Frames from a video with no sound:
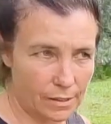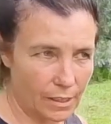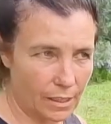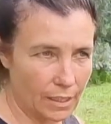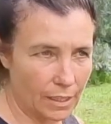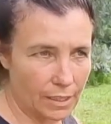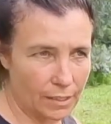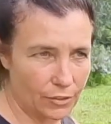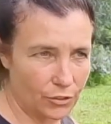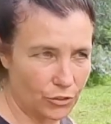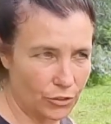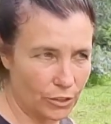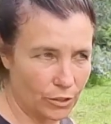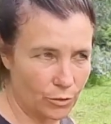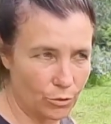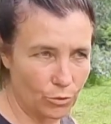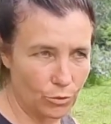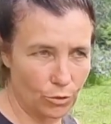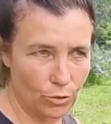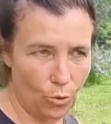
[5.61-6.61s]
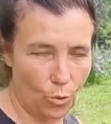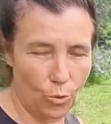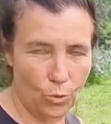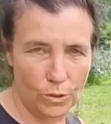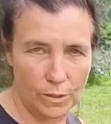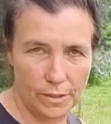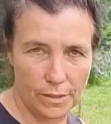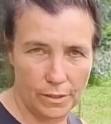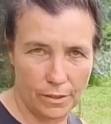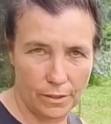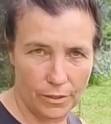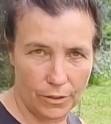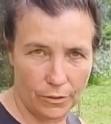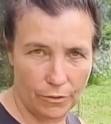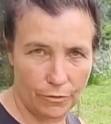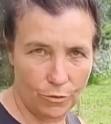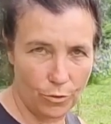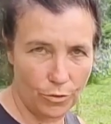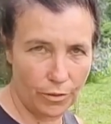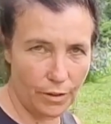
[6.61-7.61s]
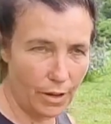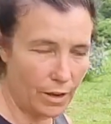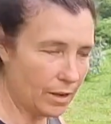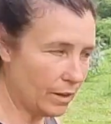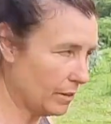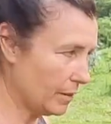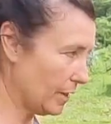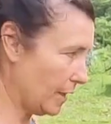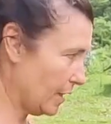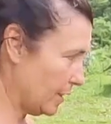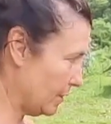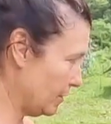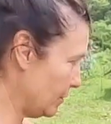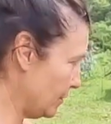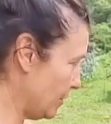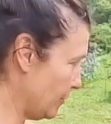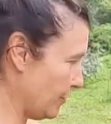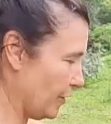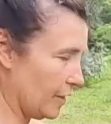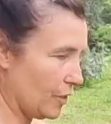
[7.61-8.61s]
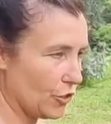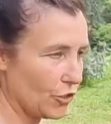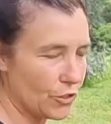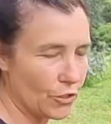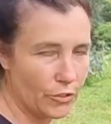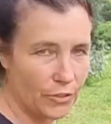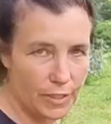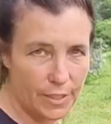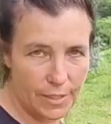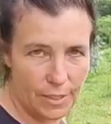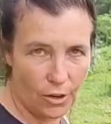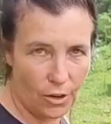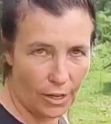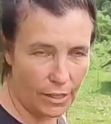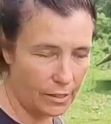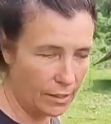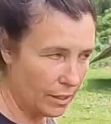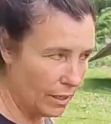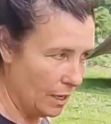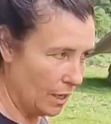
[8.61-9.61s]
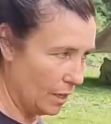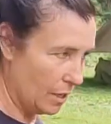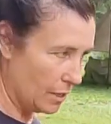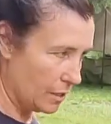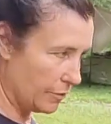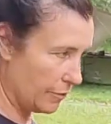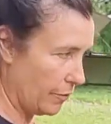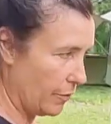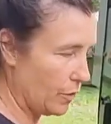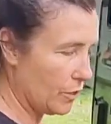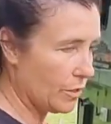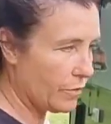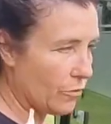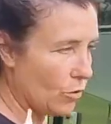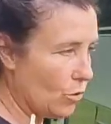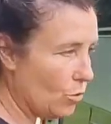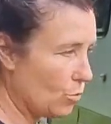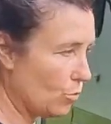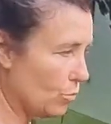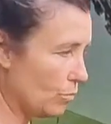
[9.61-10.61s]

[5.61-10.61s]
electrical cords and so forth are, and the features on this side. So first of all,